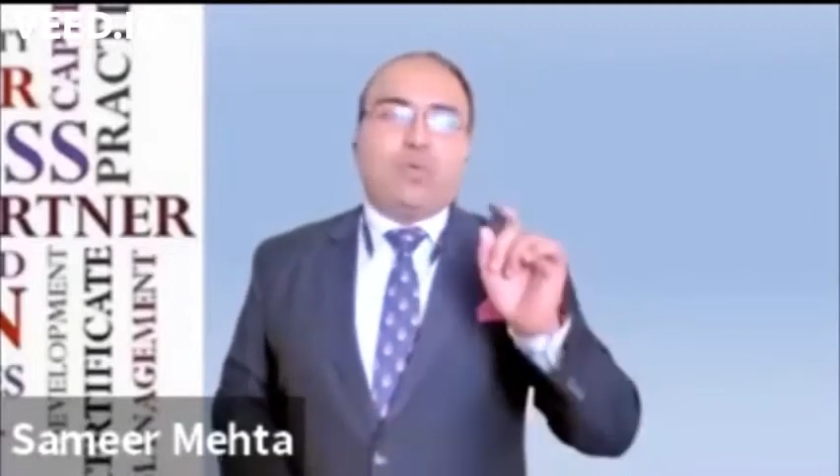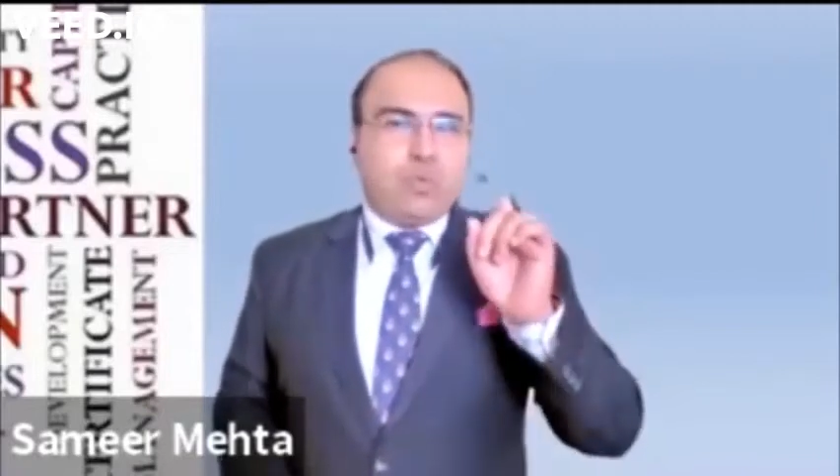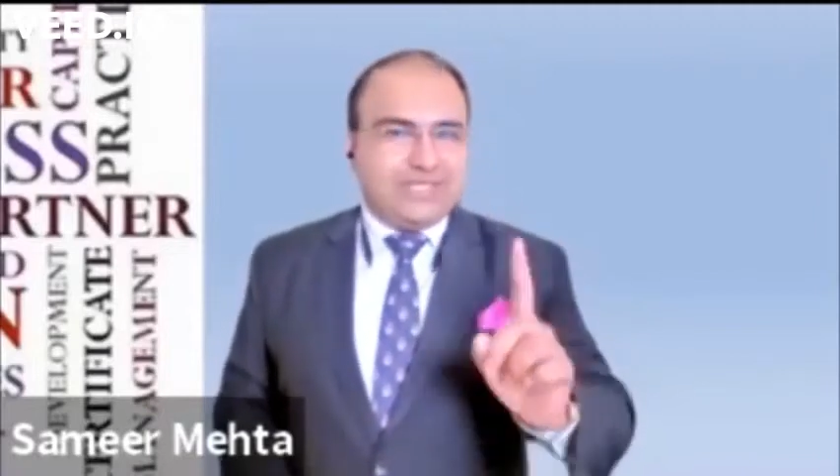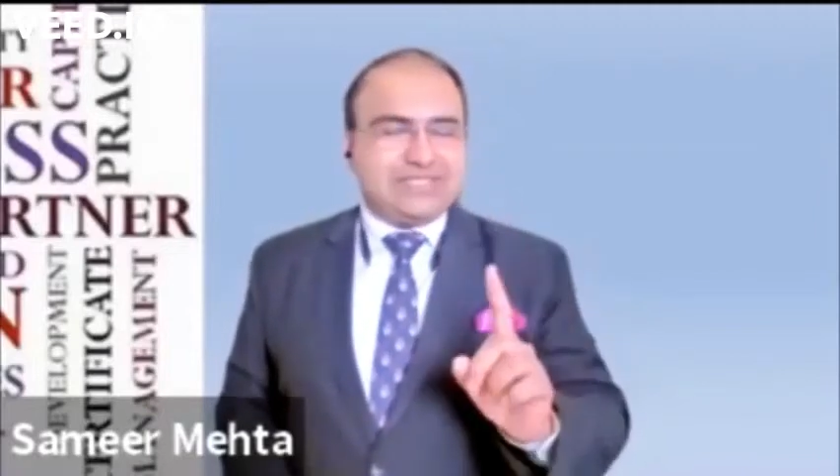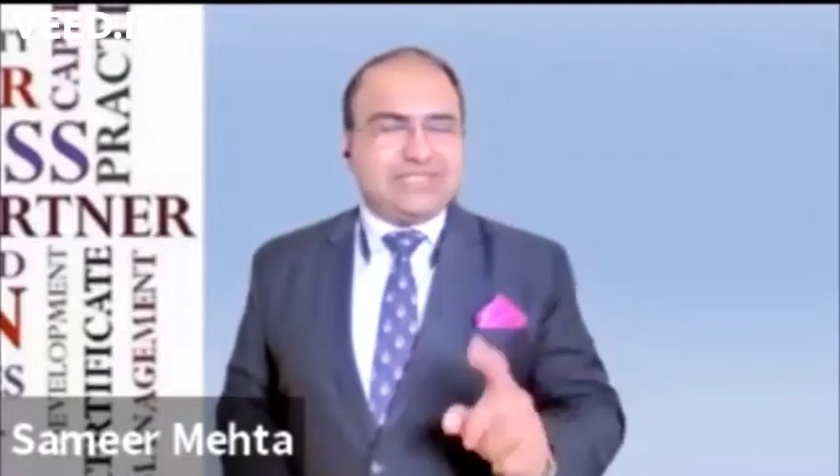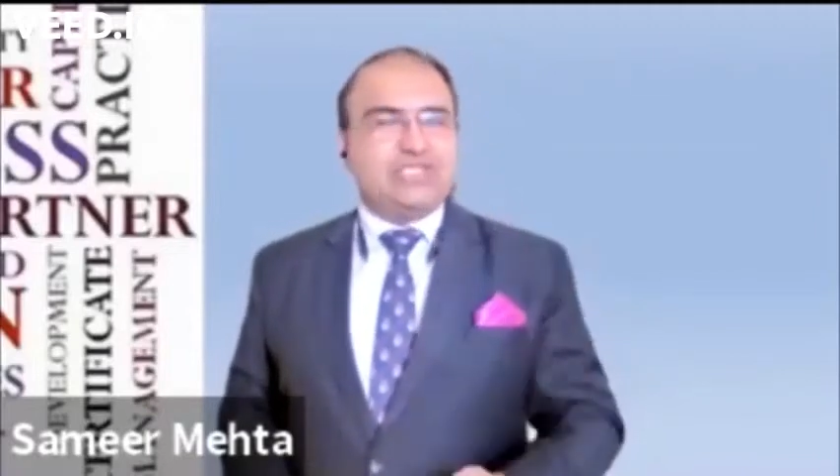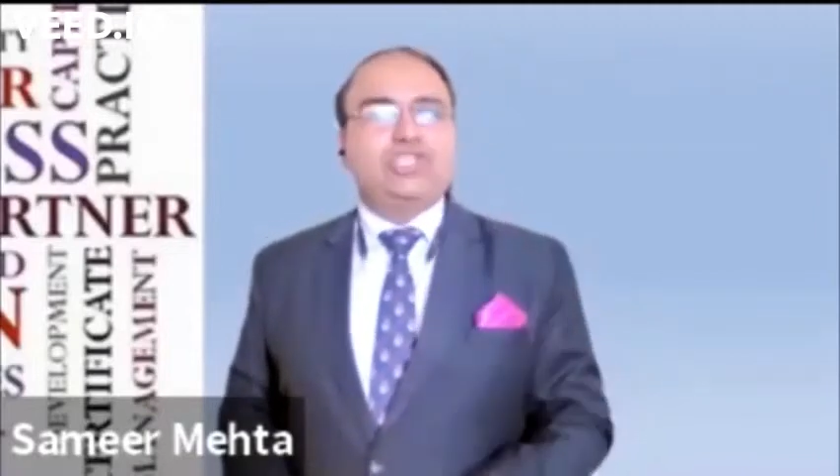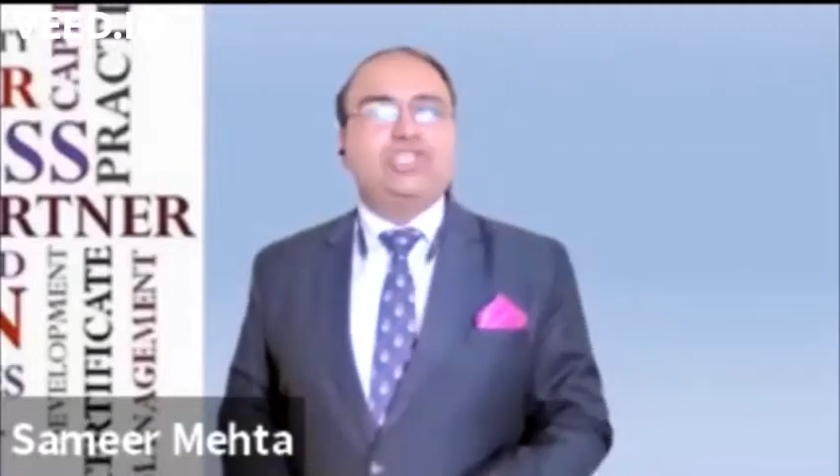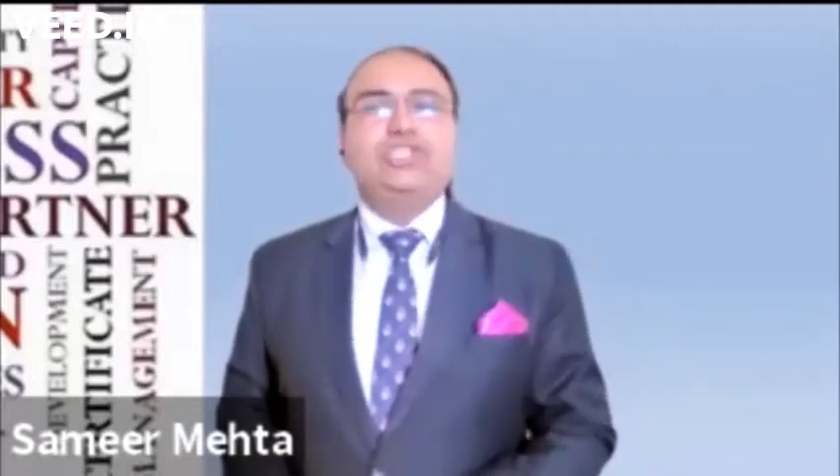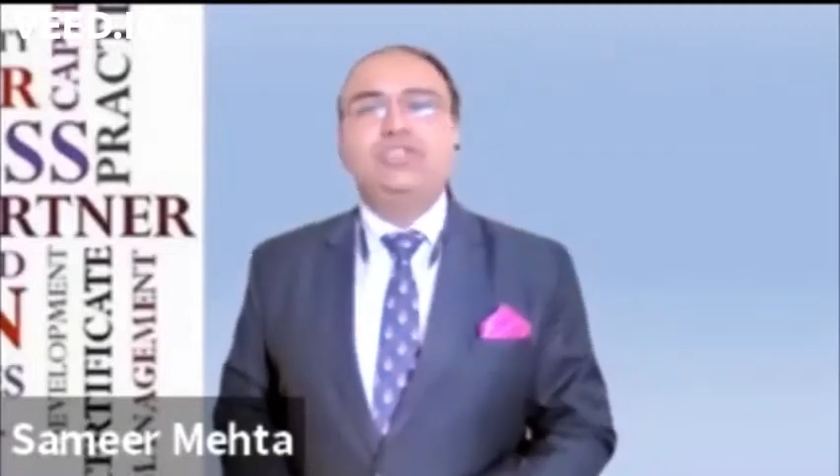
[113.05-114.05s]
one
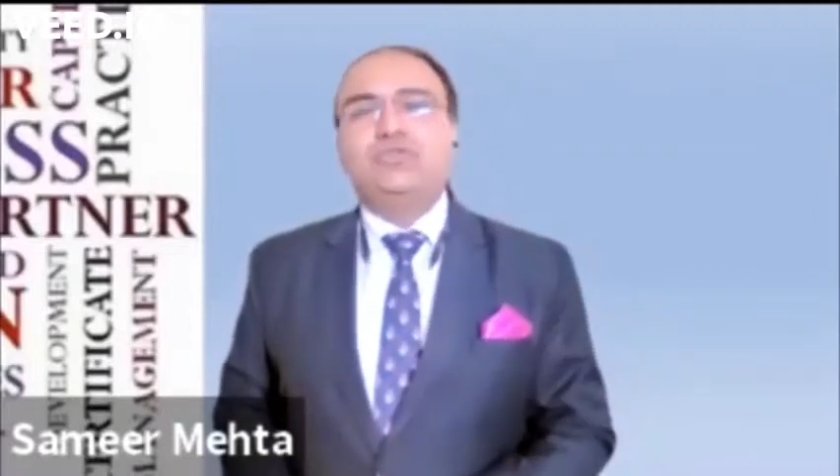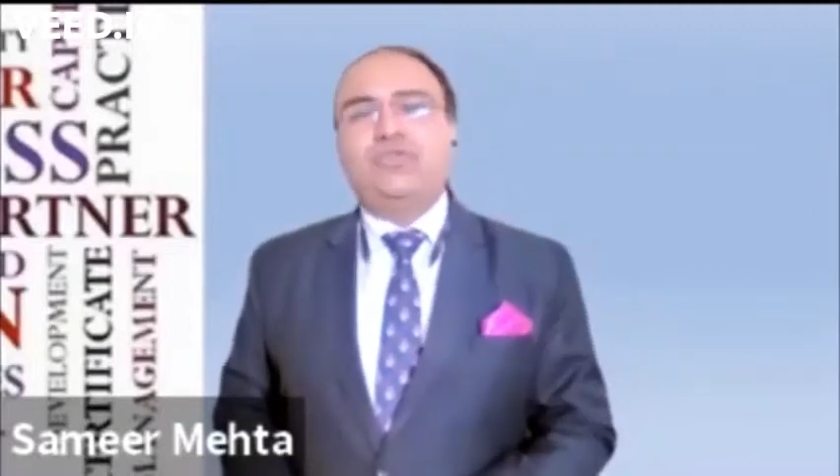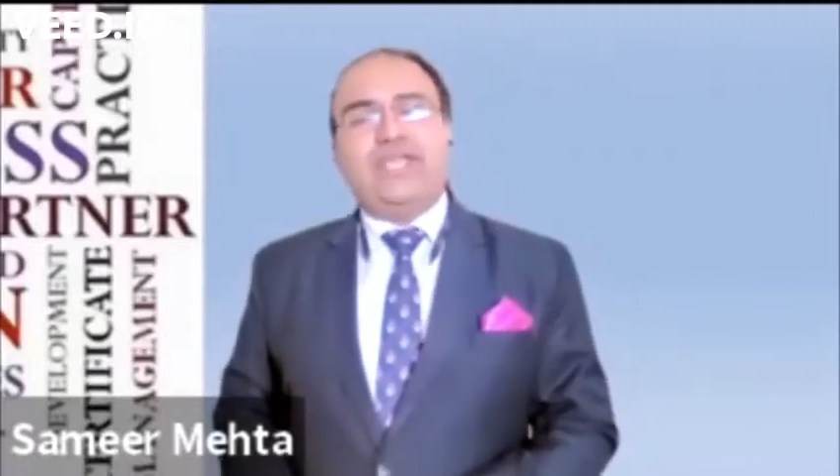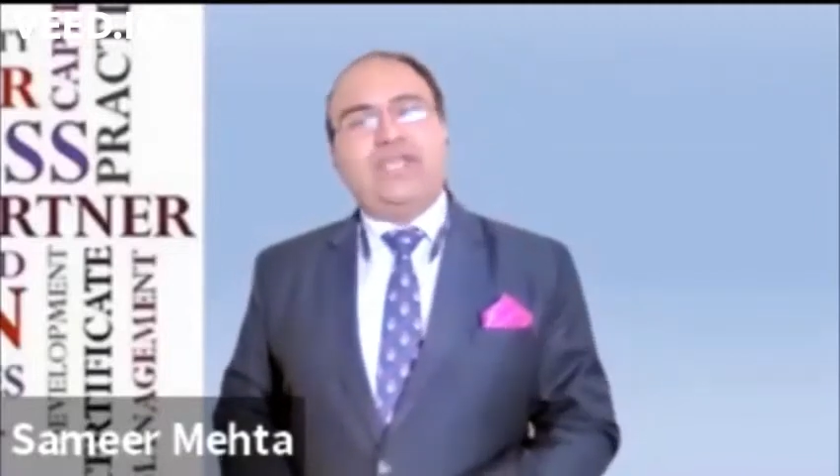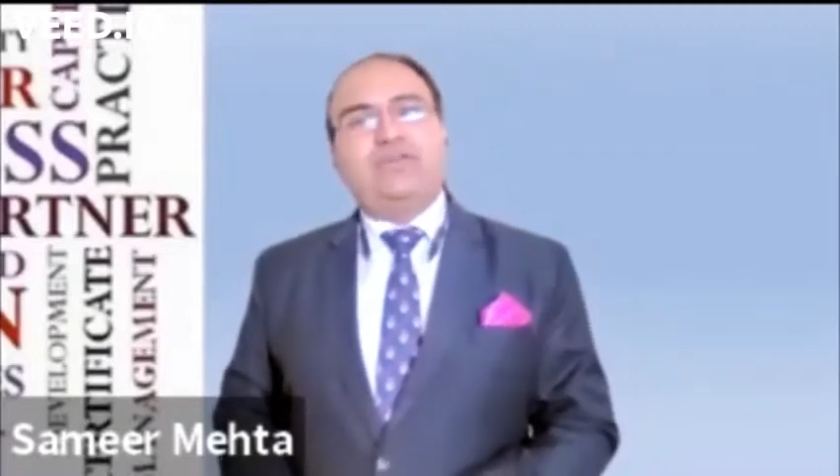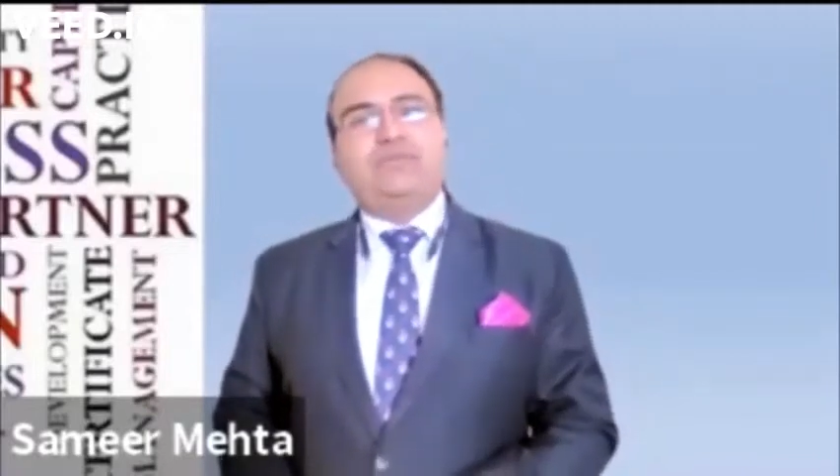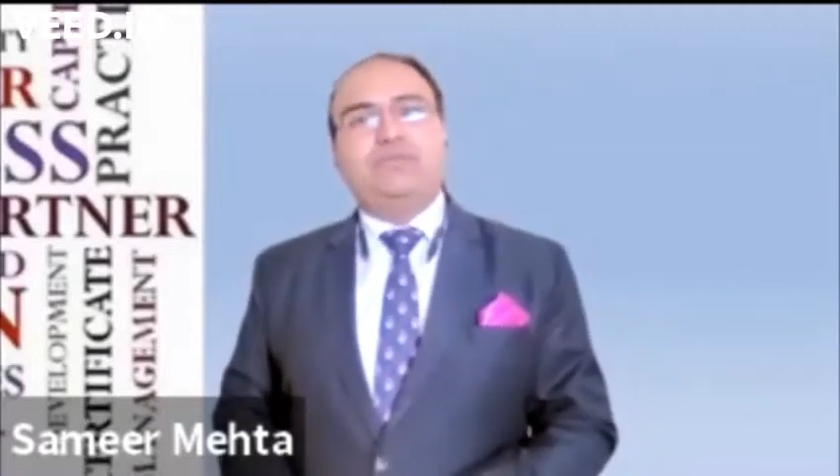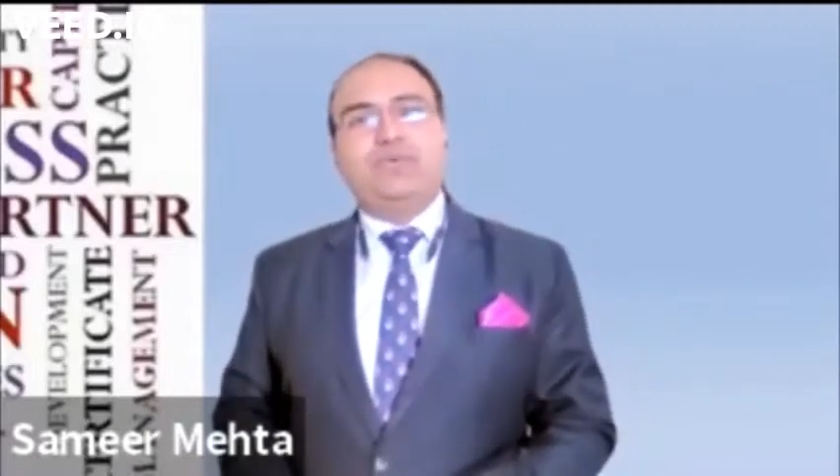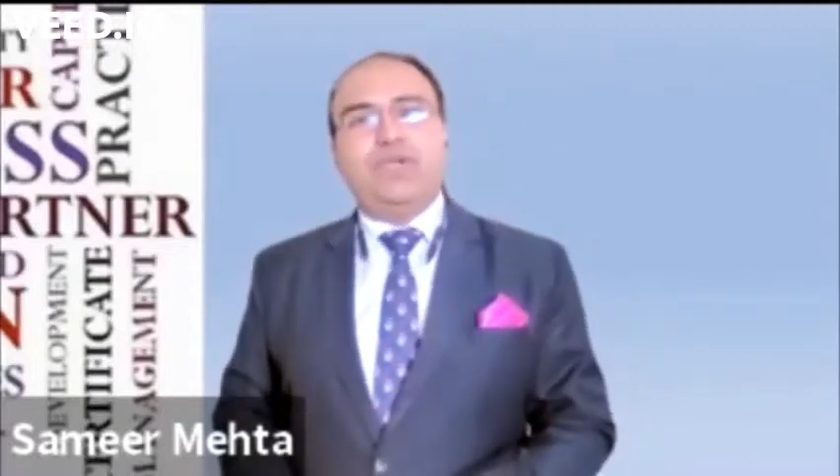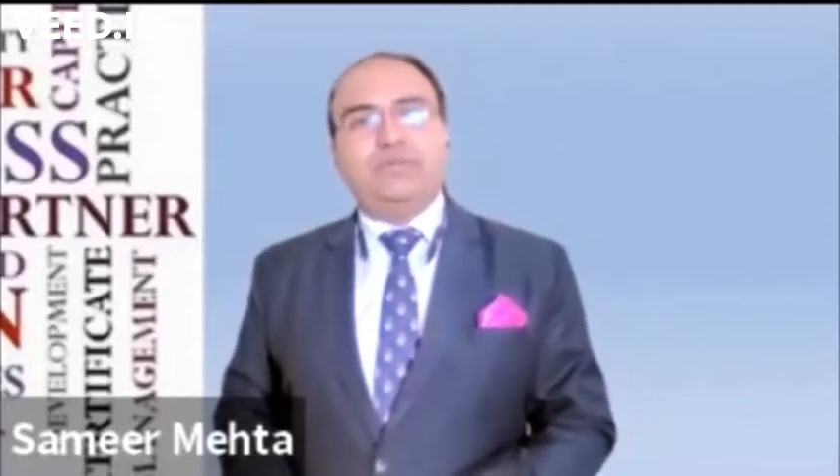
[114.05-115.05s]
such new way of
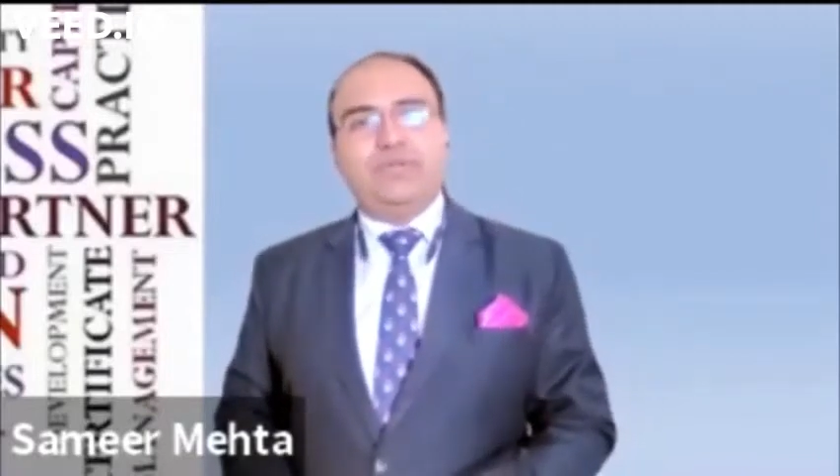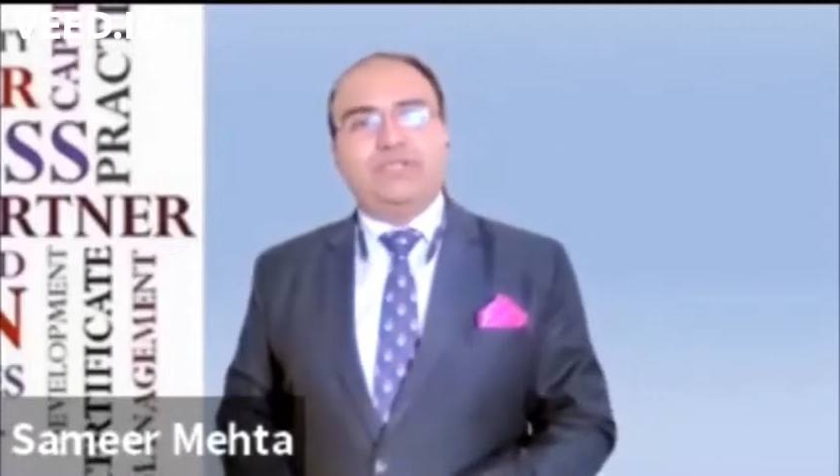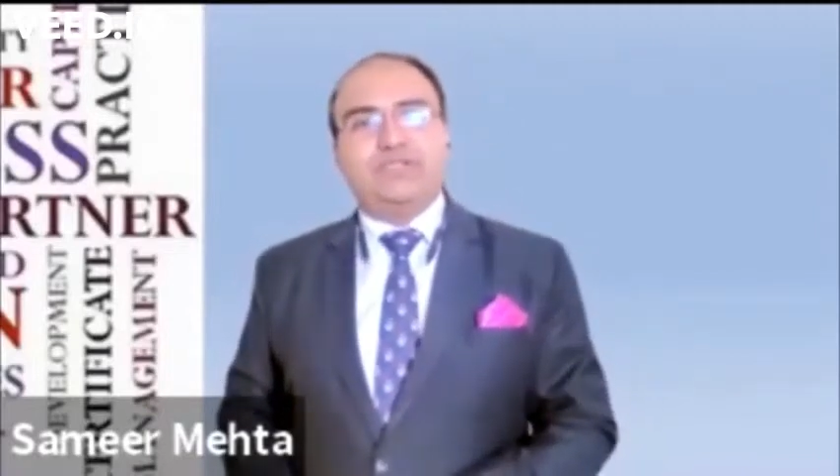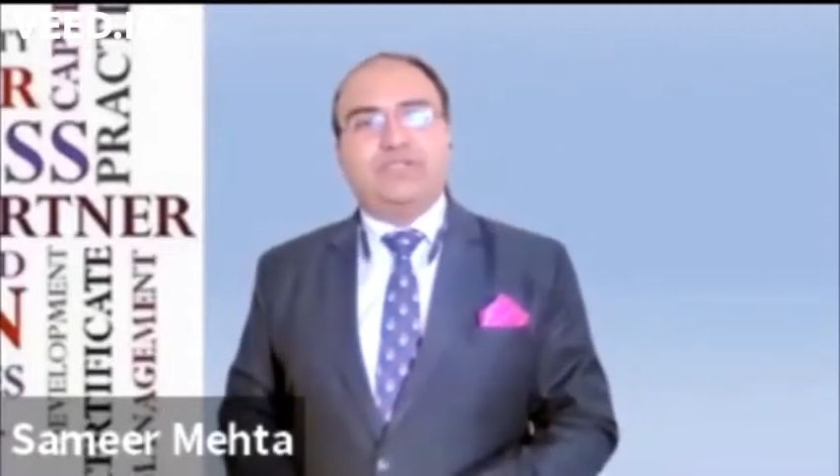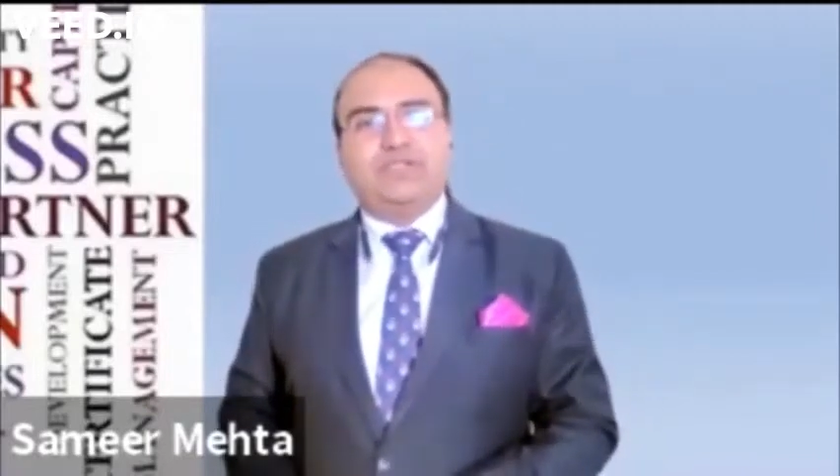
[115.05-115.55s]
employment,